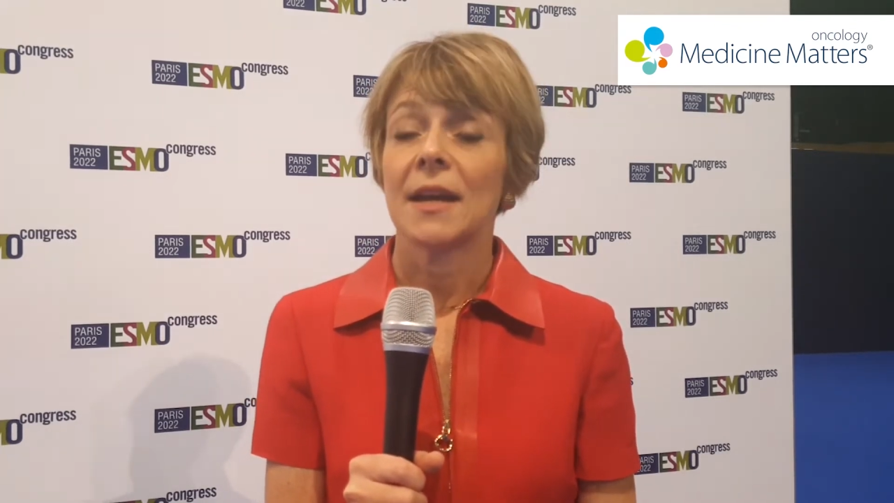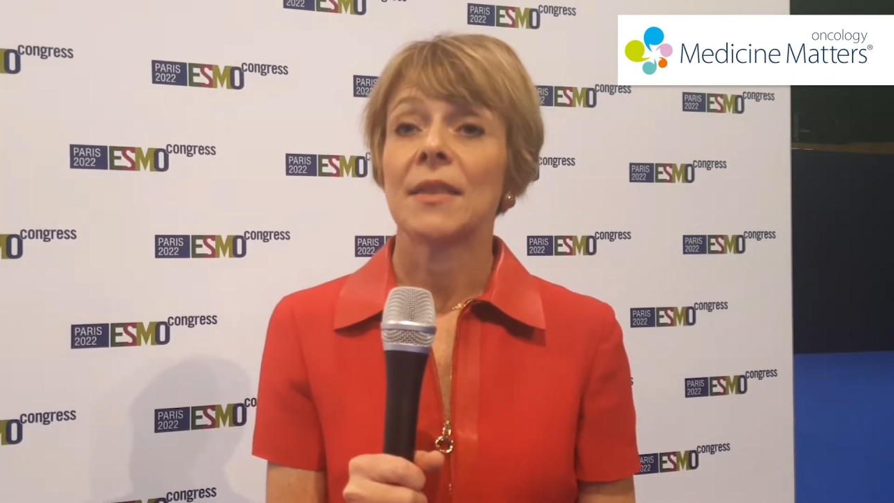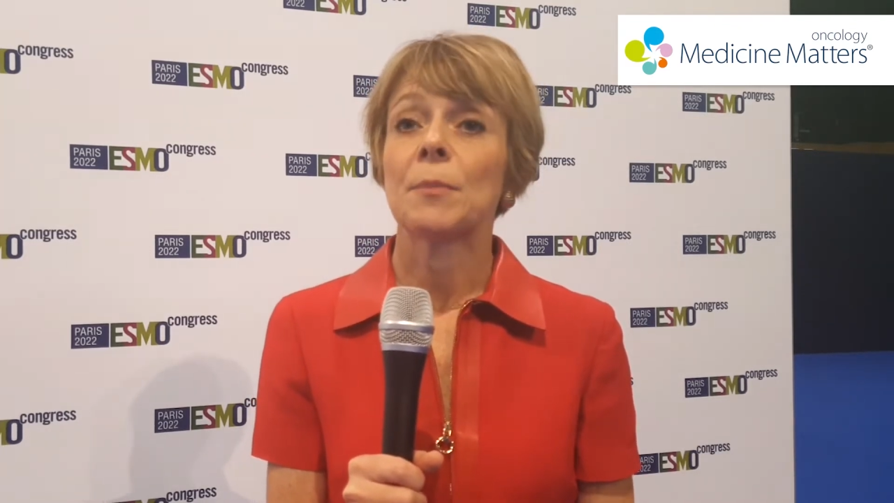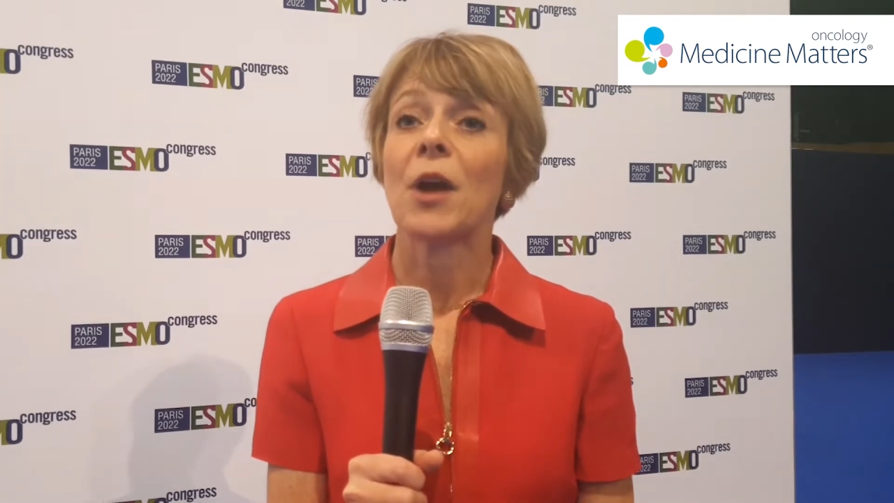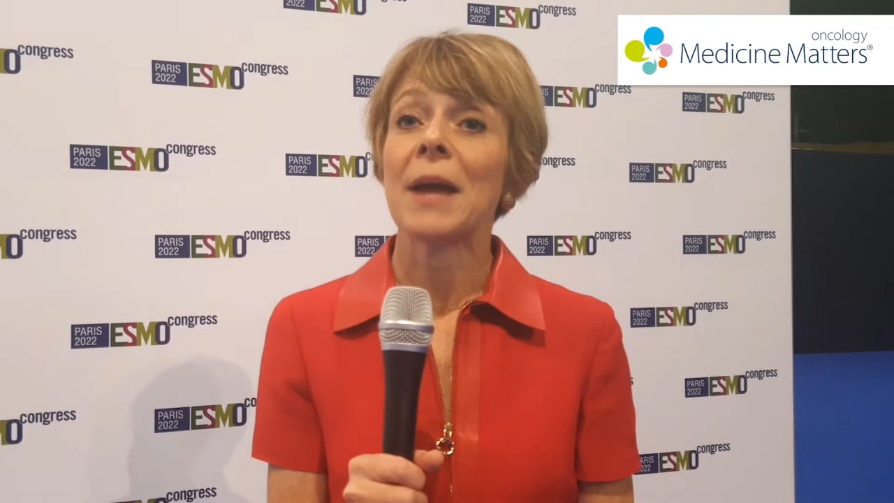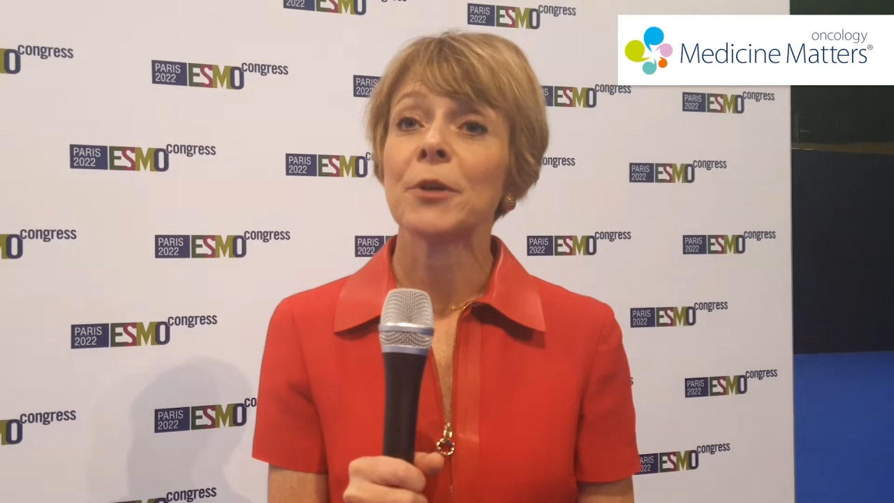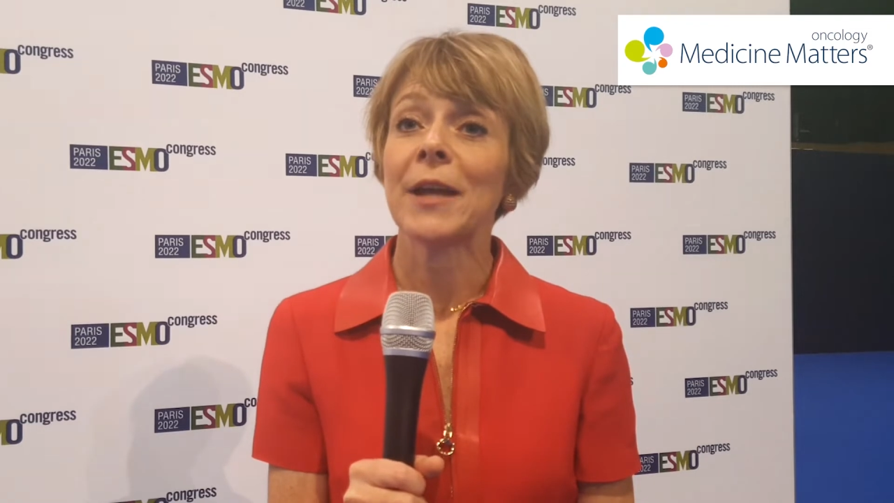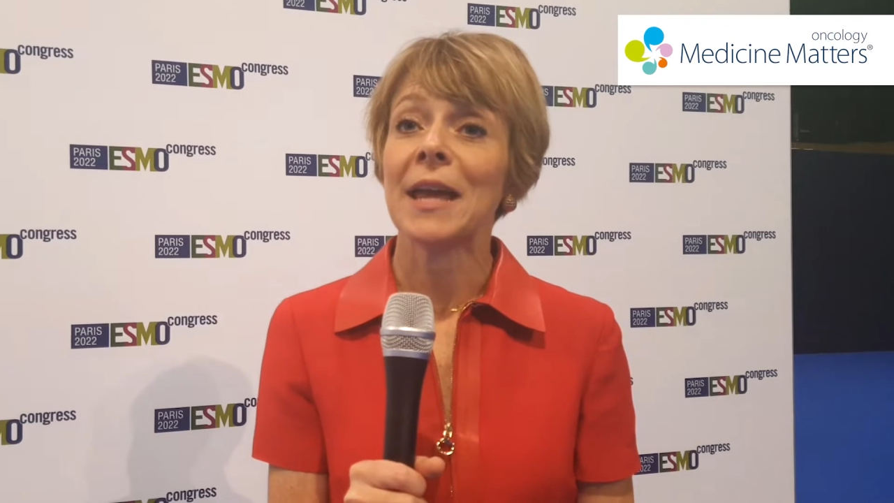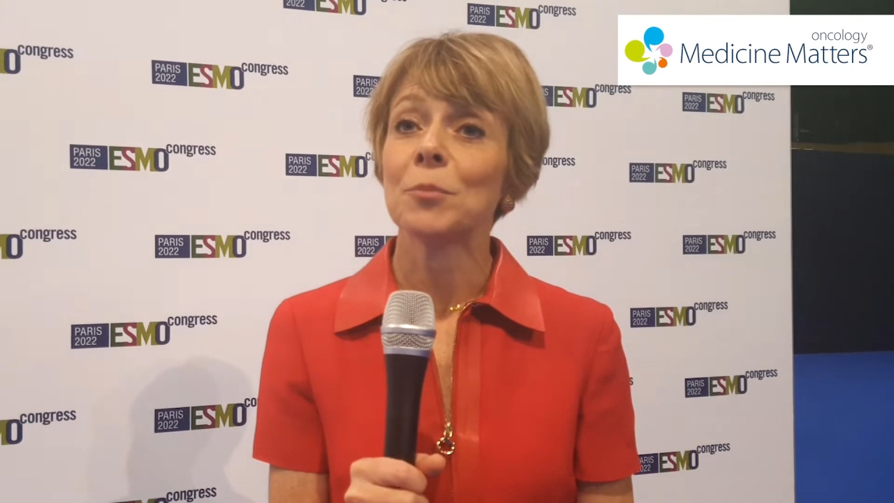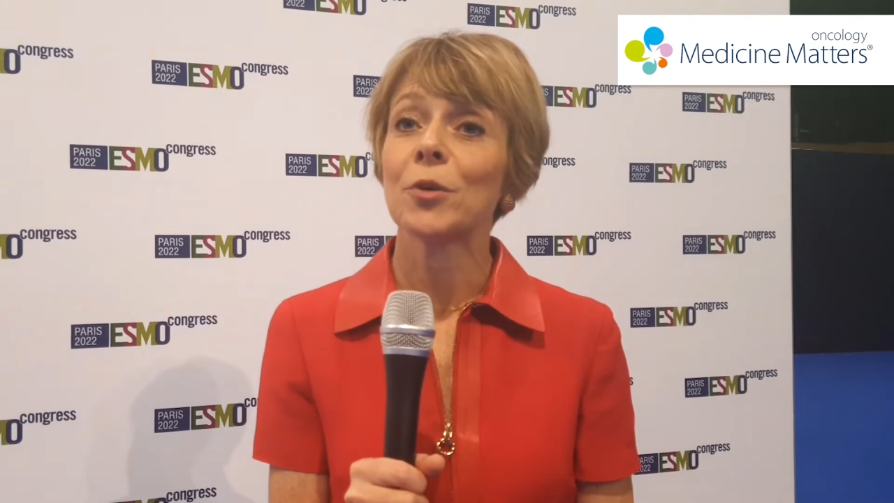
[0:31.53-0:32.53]
And the
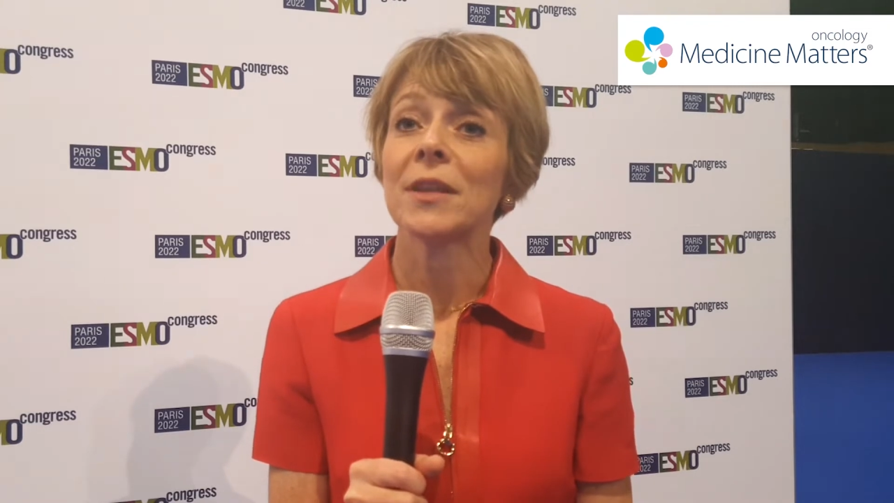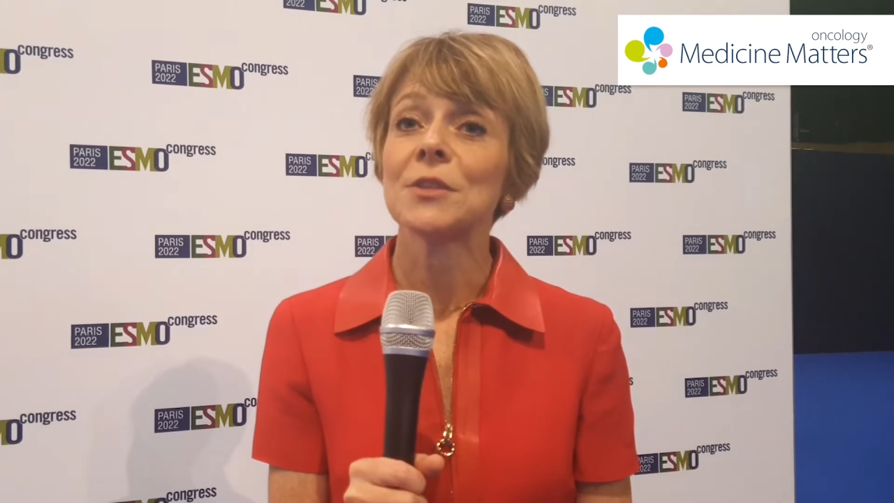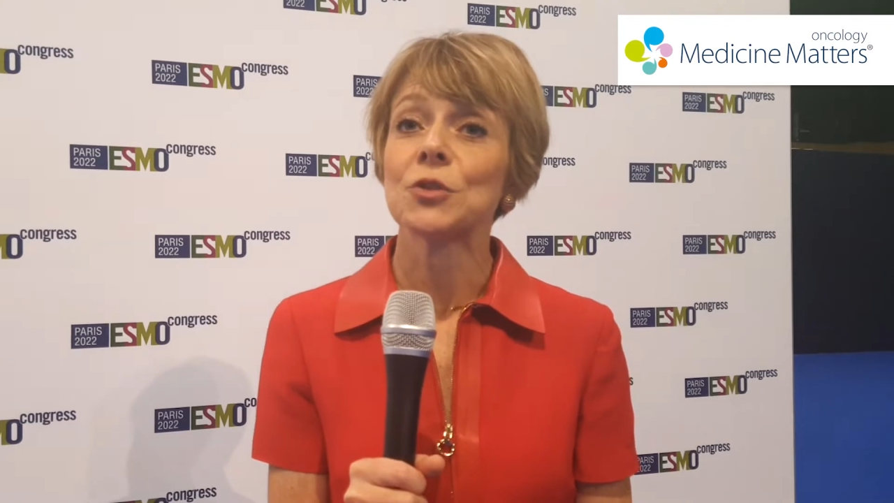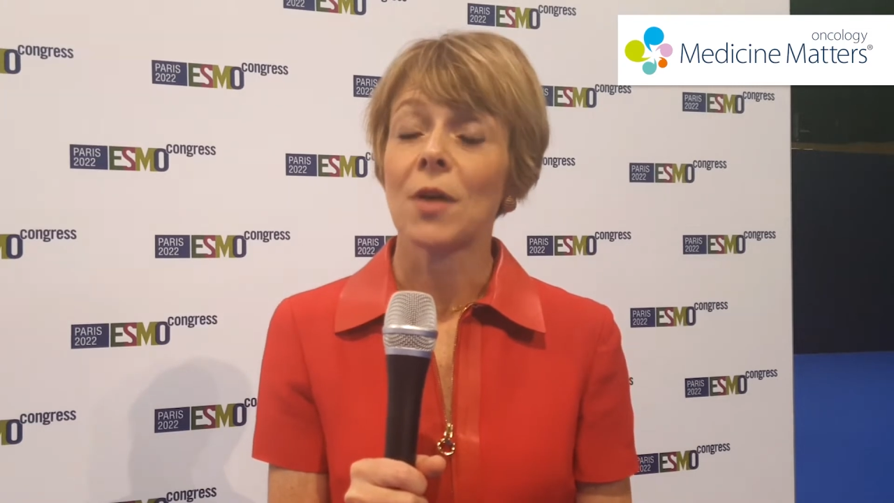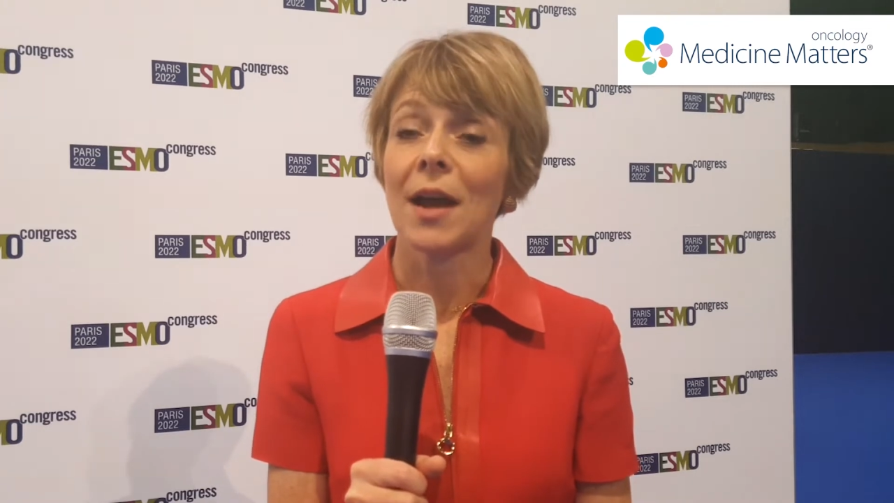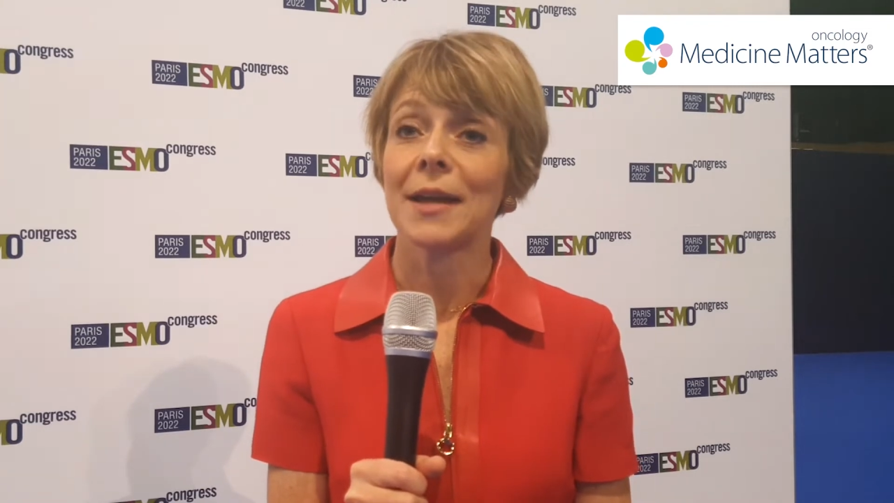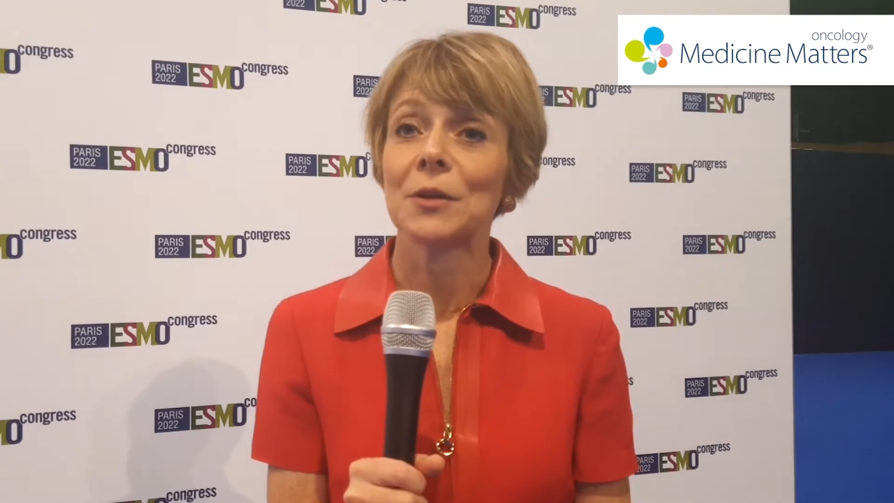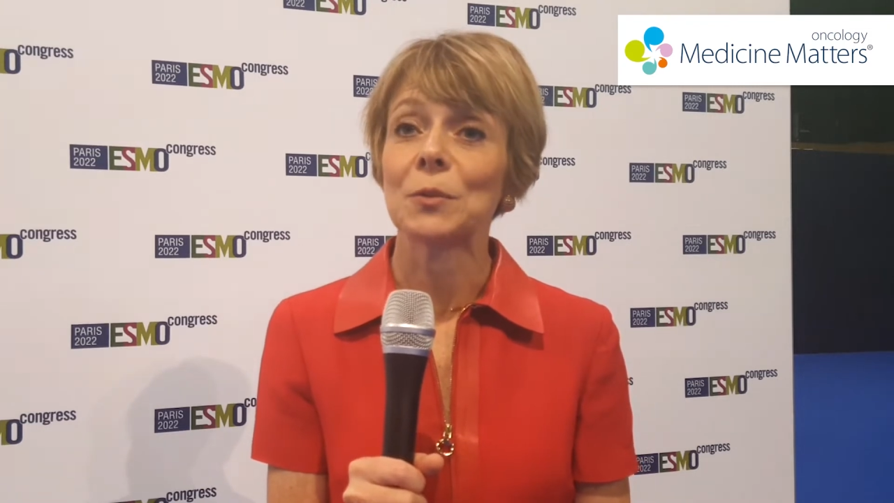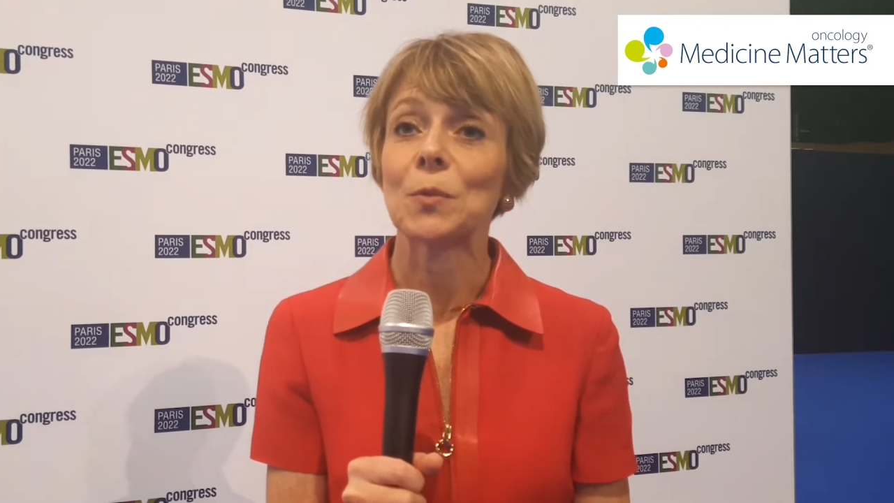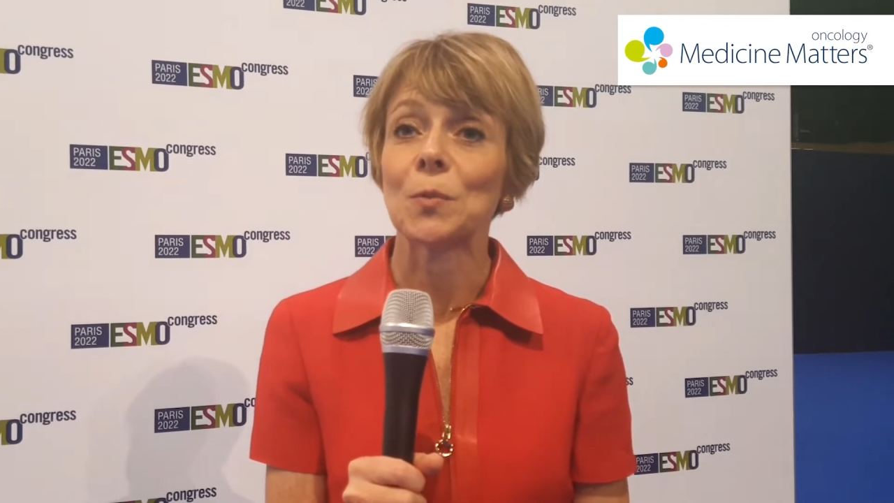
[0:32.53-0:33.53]
primary endpoint of the
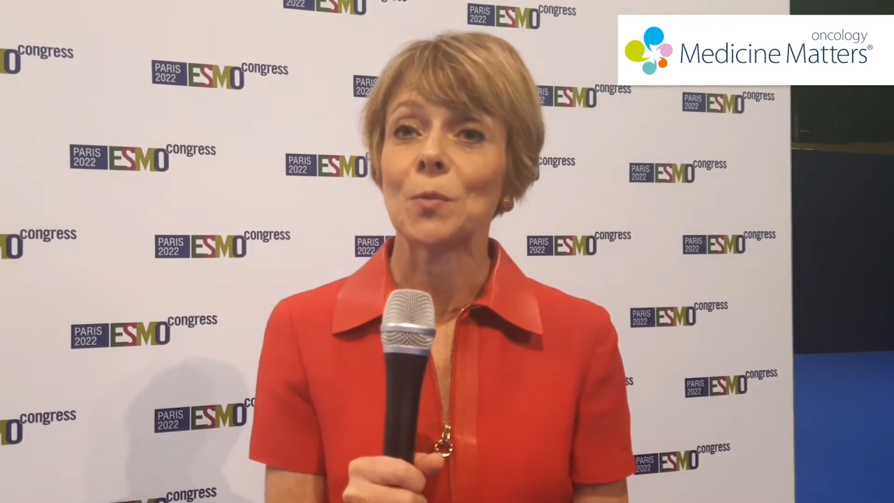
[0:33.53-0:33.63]
trial